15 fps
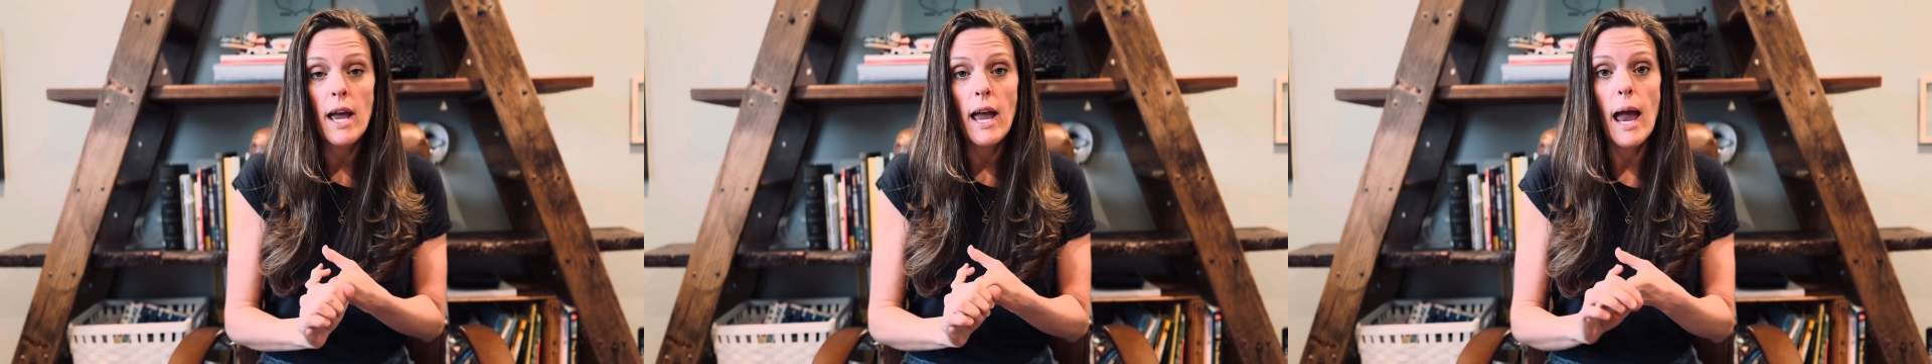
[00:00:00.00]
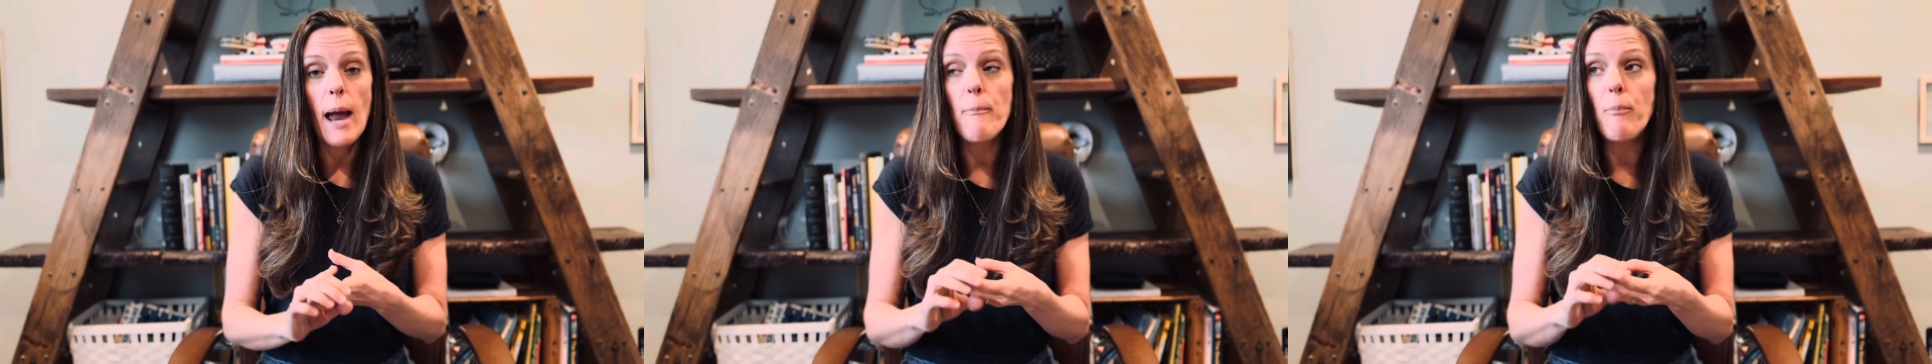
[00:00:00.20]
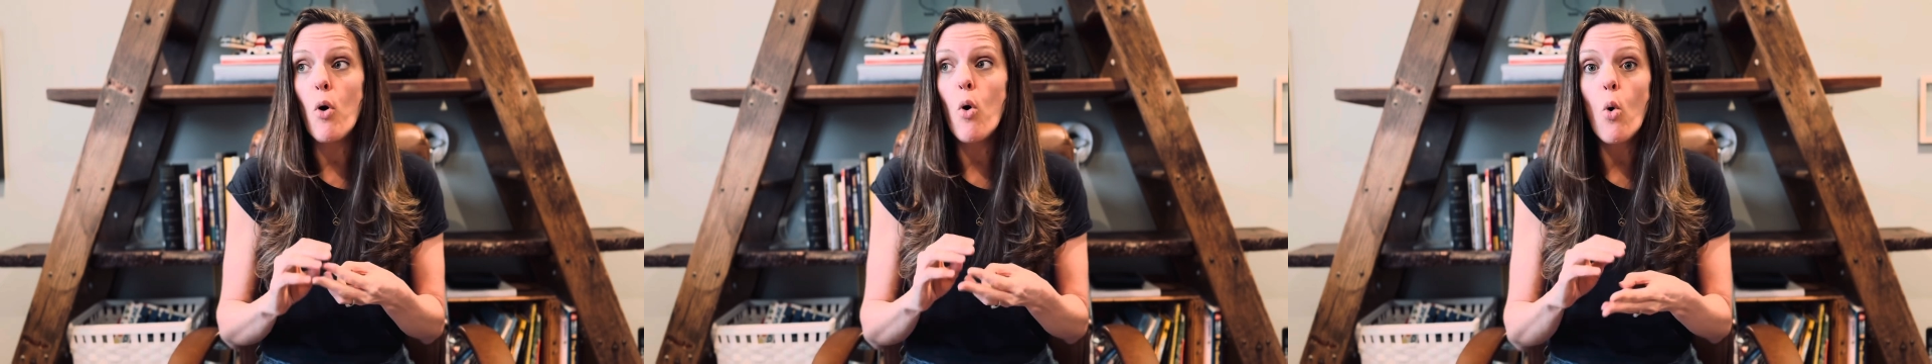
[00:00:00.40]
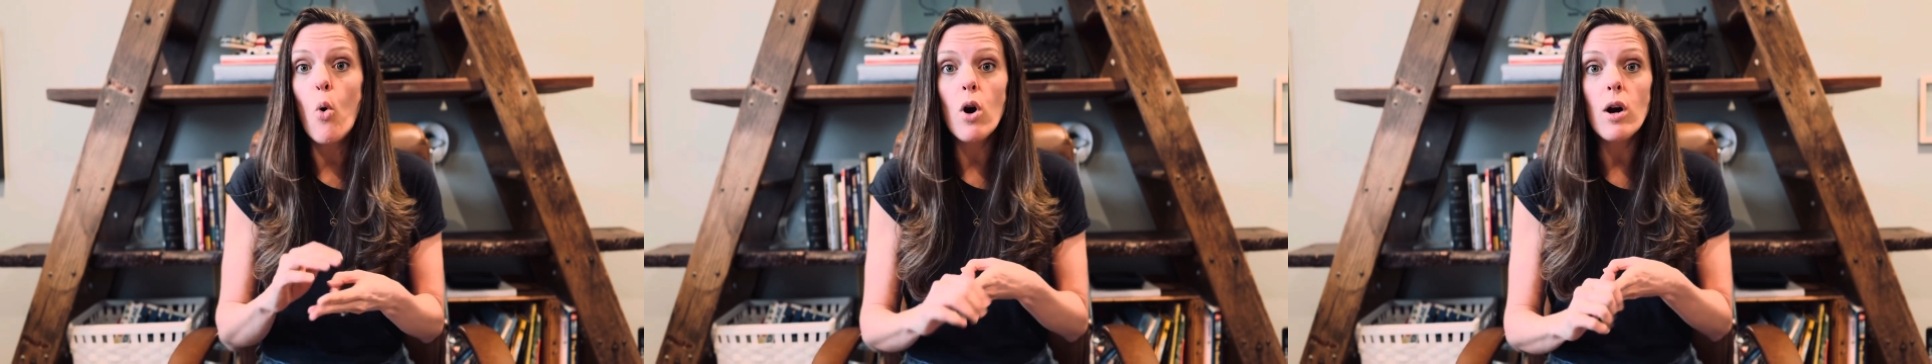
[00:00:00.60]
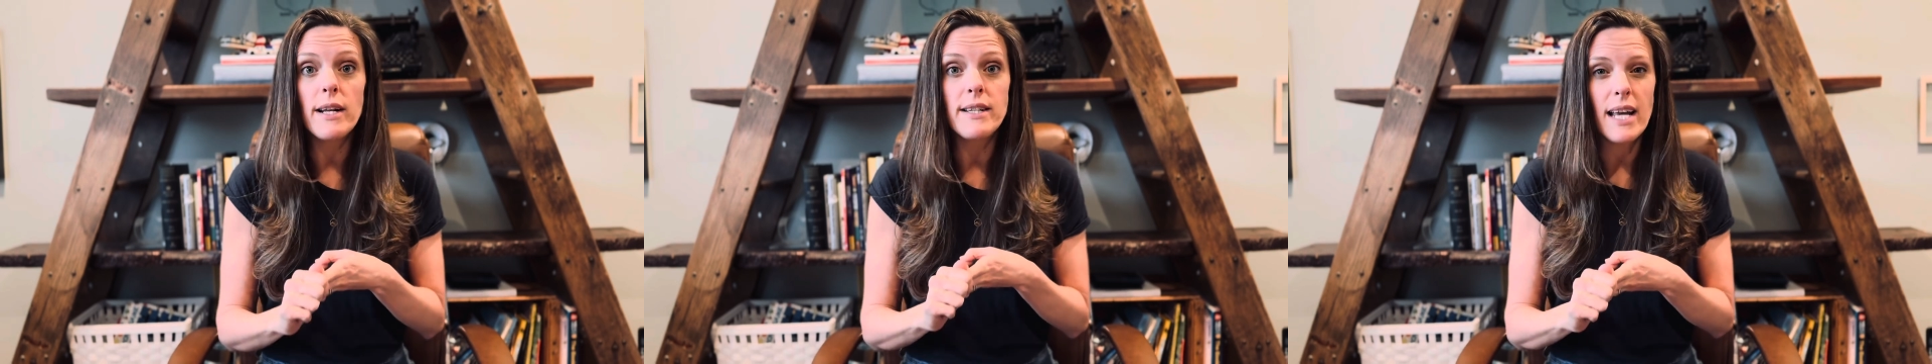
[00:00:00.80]
and
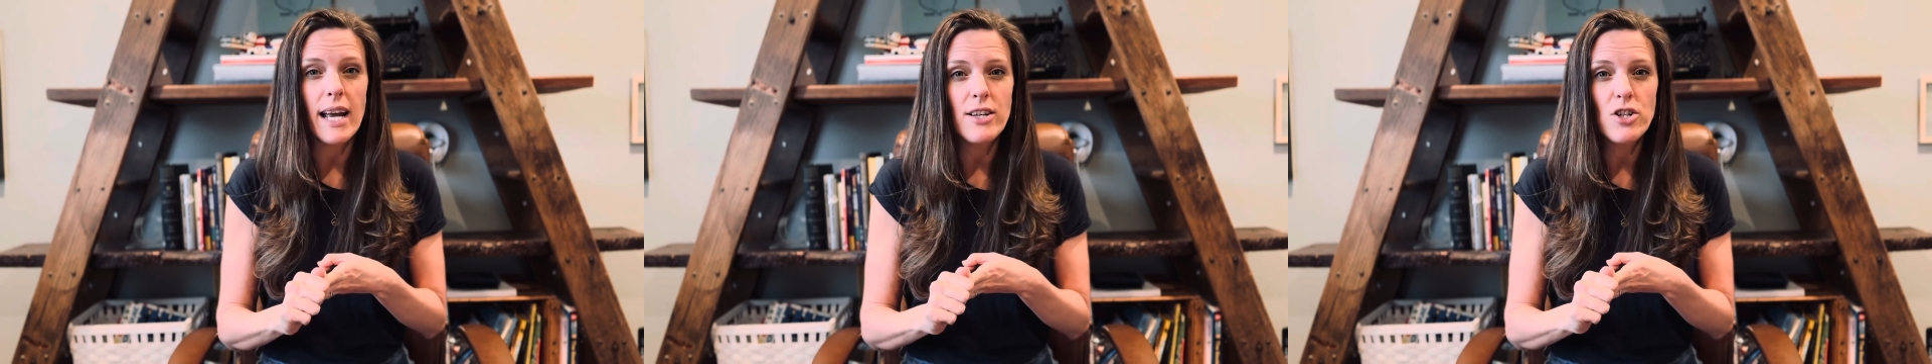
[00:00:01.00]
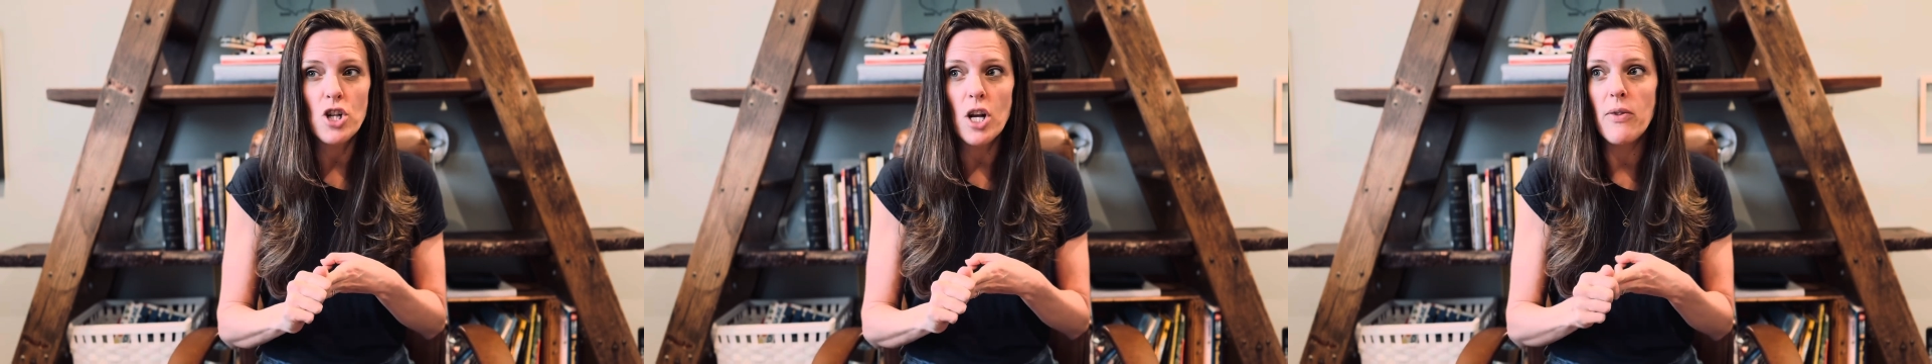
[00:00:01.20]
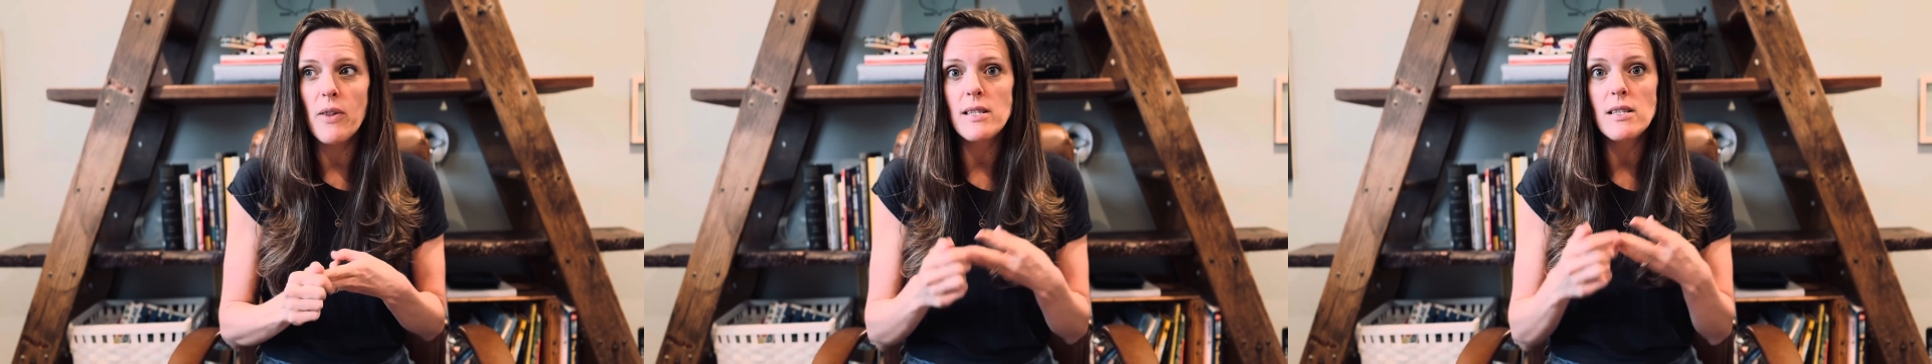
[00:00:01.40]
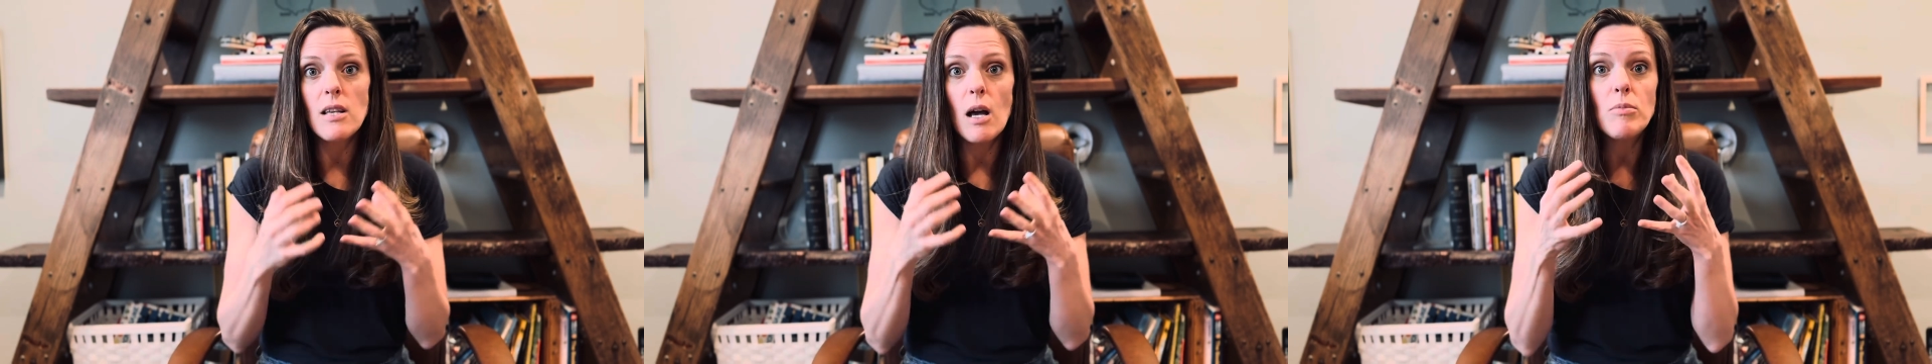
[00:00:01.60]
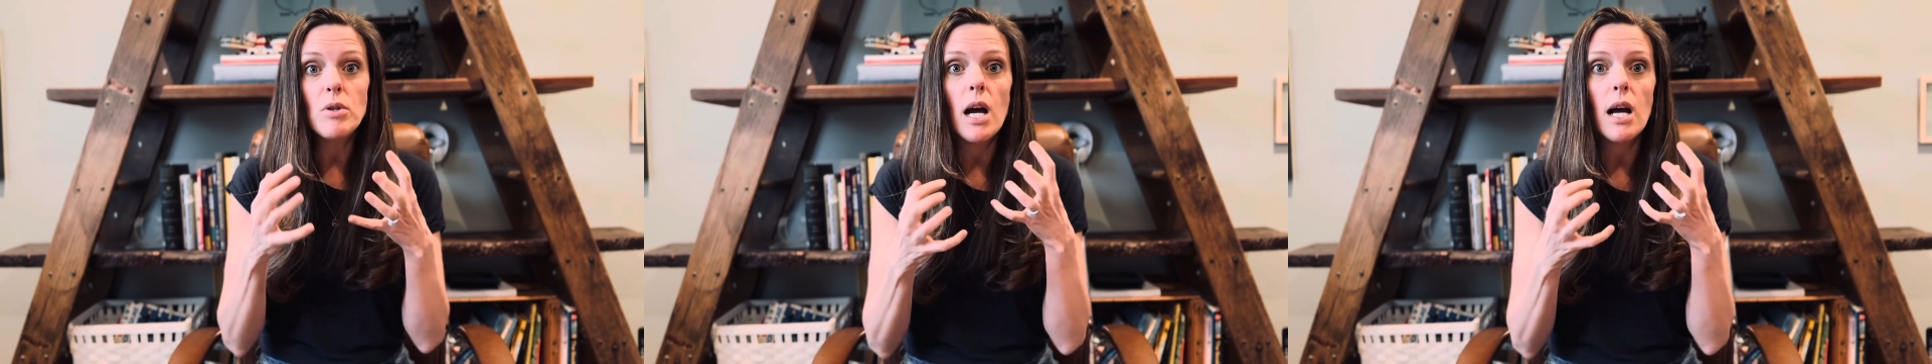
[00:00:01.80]
poor attention that
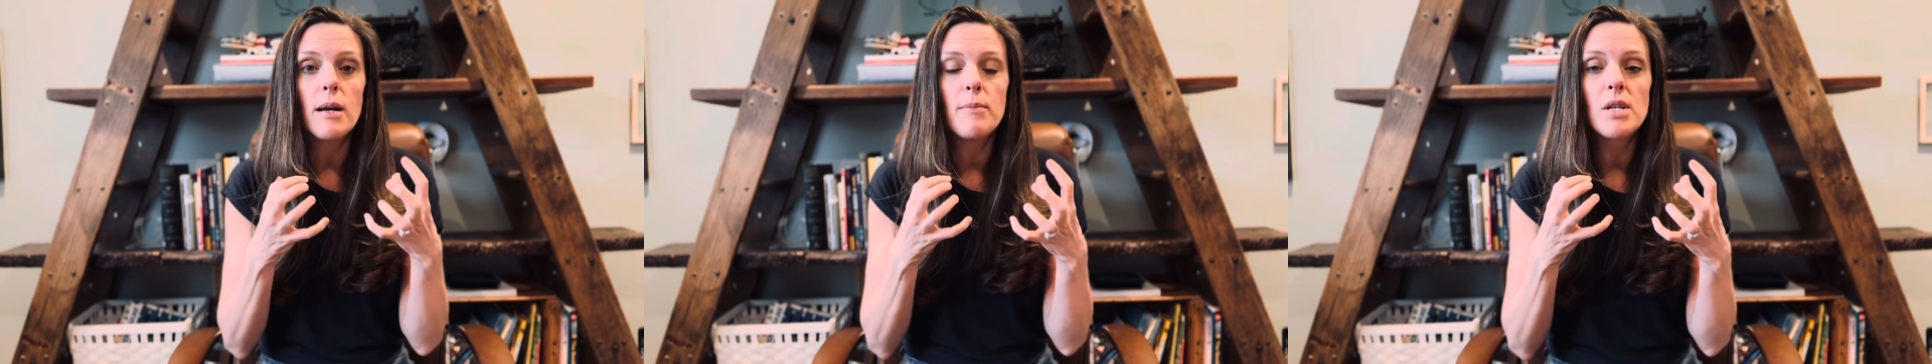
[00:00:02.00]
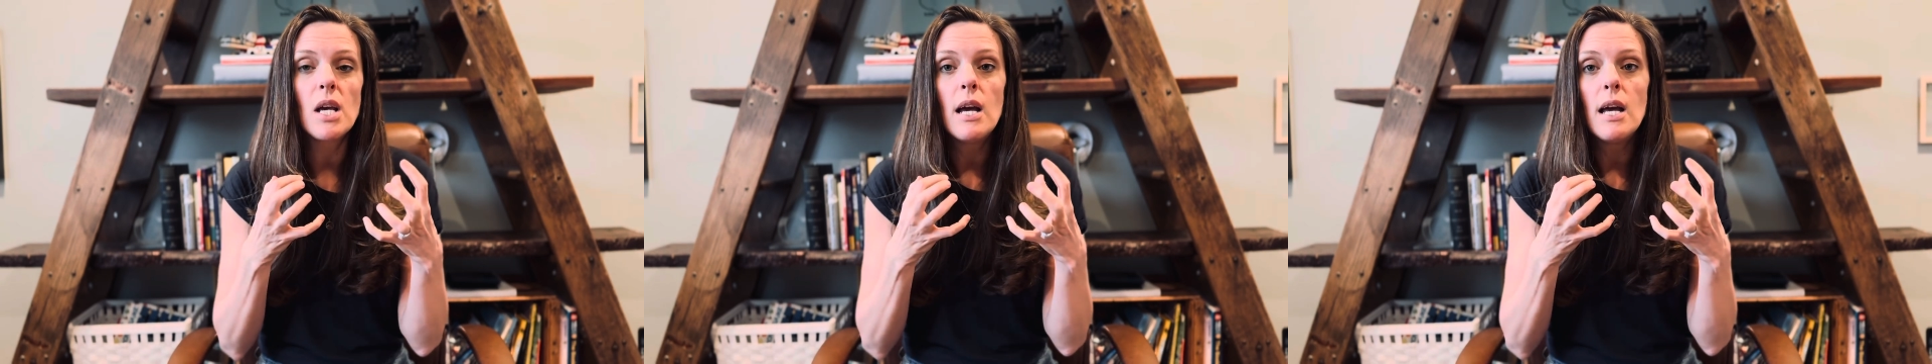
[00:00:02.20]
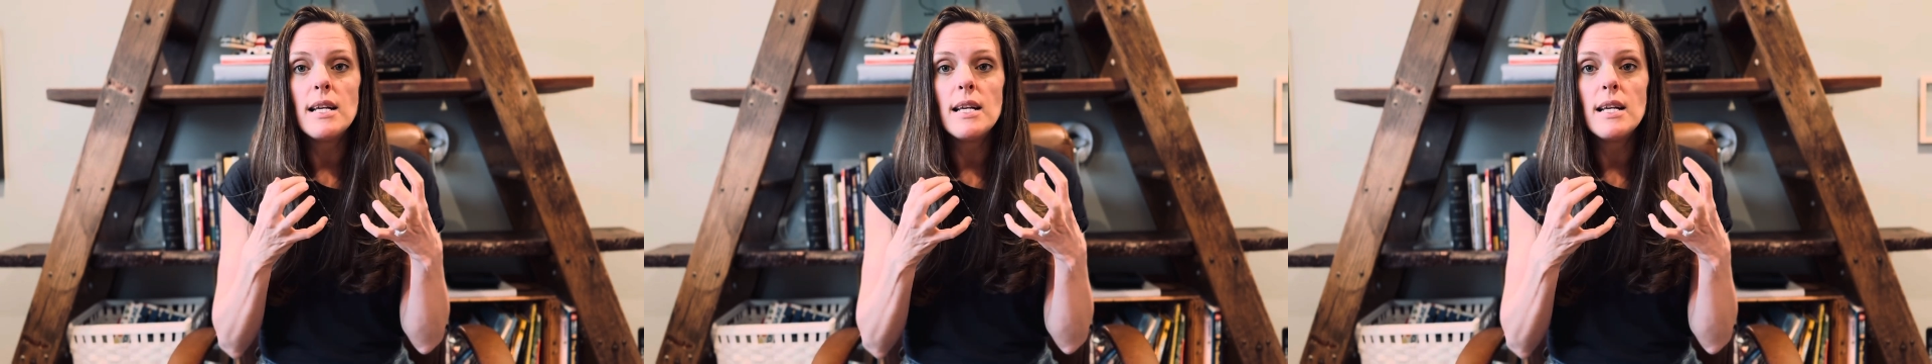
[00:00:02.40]
sometimes